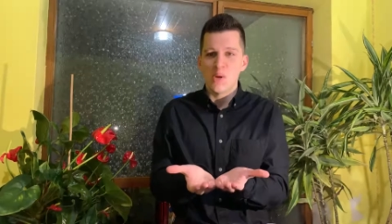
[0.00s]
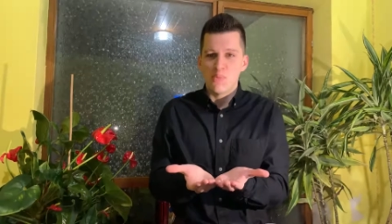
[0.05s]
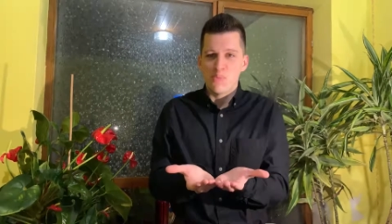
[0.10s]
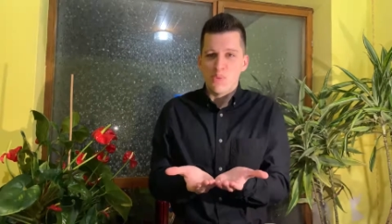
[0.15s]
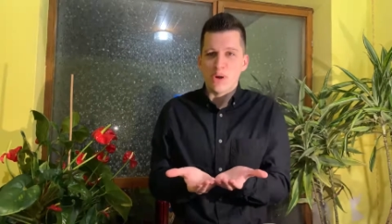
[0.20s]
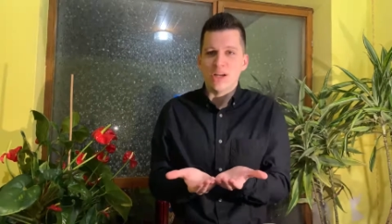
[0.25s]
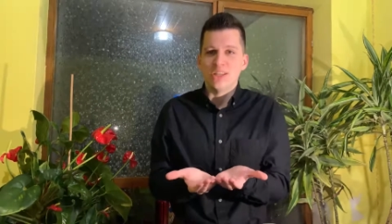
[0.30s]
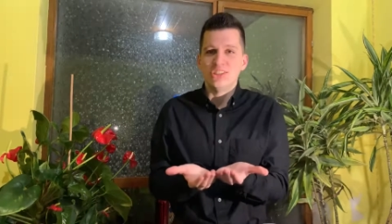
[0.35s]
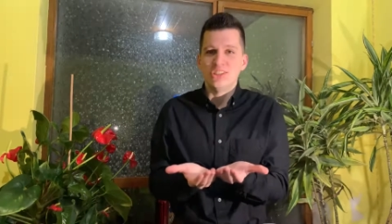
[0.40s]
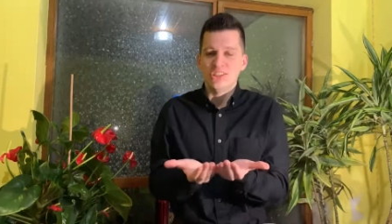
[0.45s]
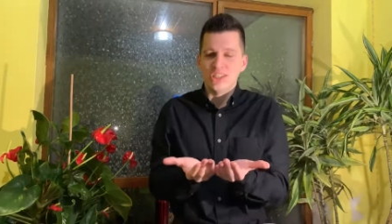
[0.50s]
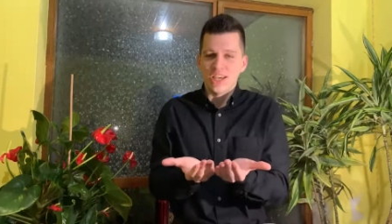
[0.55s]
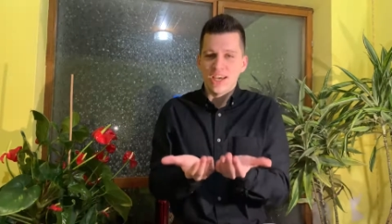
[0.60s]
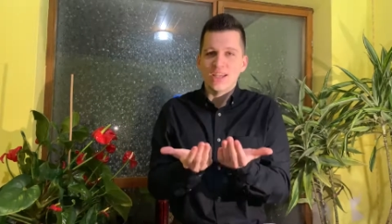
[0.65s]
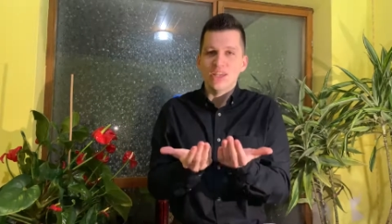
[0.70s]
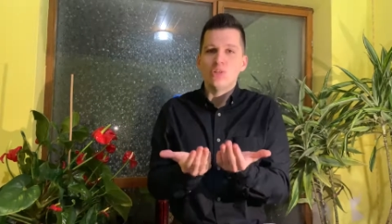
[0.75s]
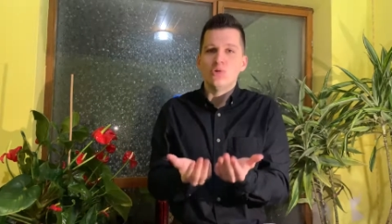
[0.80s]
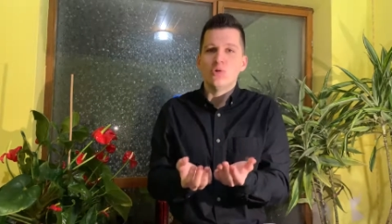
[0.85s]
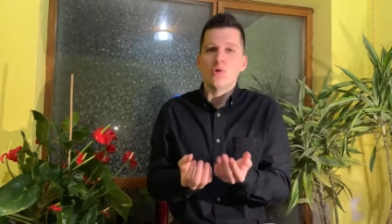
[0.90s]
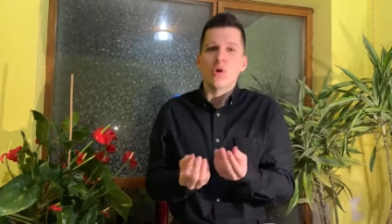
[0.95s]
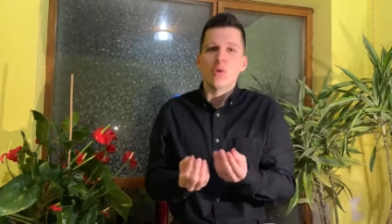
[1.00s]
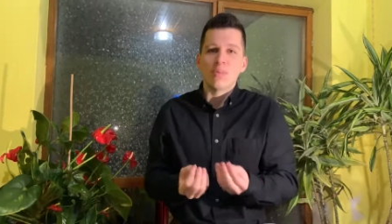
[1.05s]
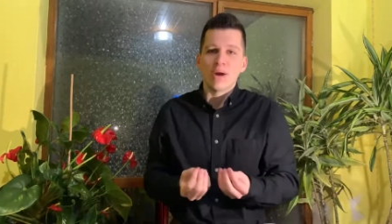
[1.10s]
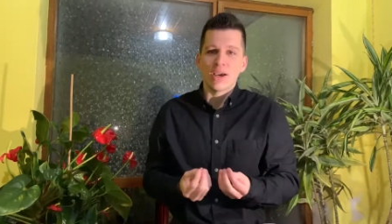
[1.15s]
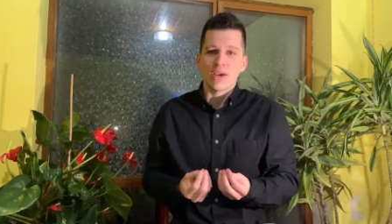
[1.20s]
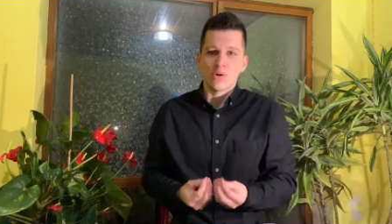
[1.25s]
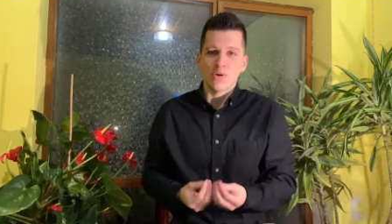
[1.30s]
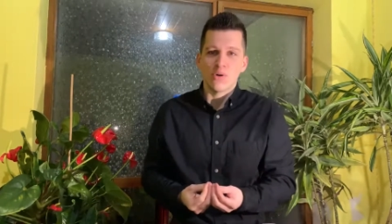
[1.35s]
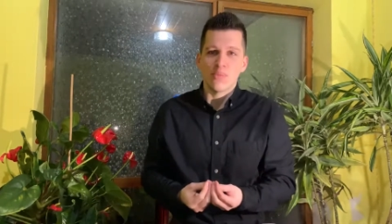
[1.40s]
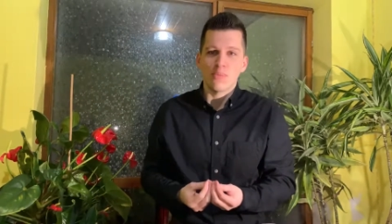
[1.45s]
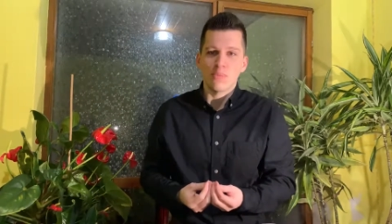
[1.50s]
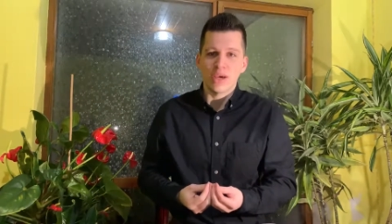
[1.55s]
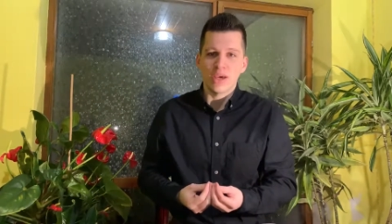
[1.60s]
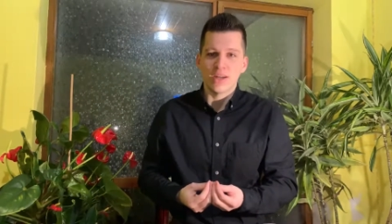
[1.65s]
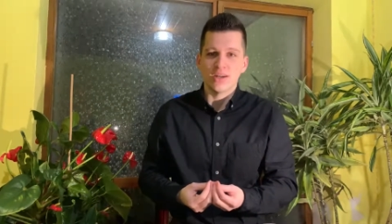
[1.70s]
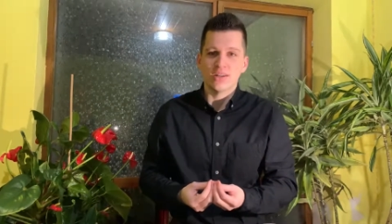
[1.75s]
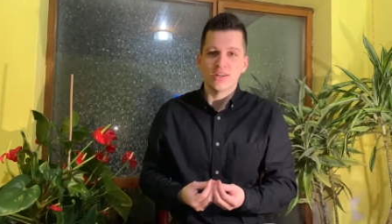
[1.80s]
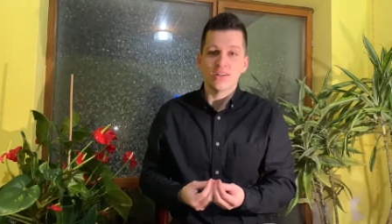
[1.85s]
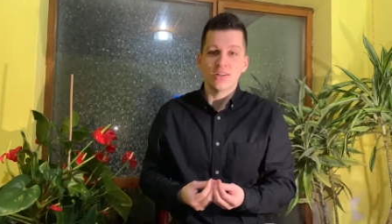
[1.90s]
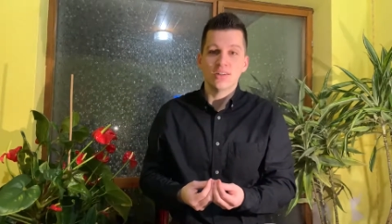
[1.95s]
but yet you are my
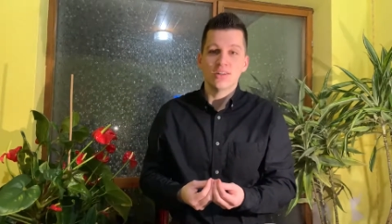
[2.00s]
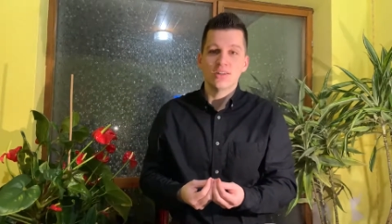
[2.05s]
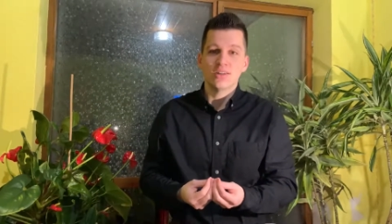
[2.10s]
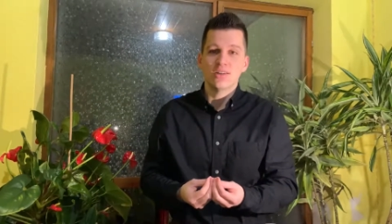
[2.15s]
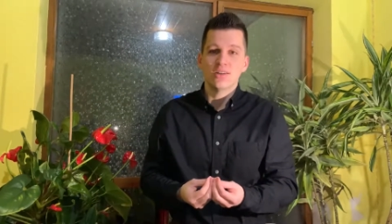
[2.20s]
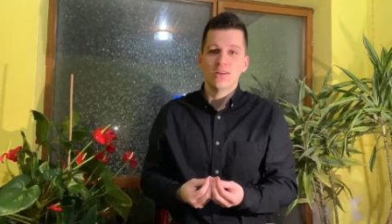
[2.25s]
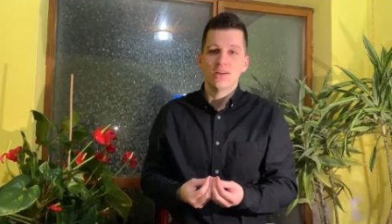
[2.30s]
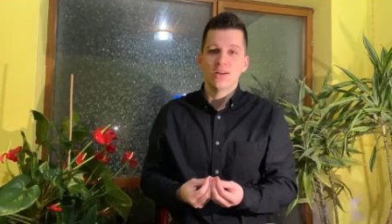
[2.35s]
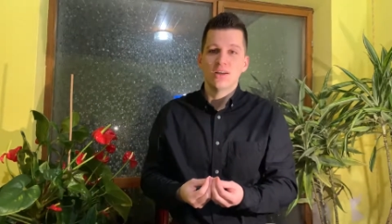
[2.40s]
competitor.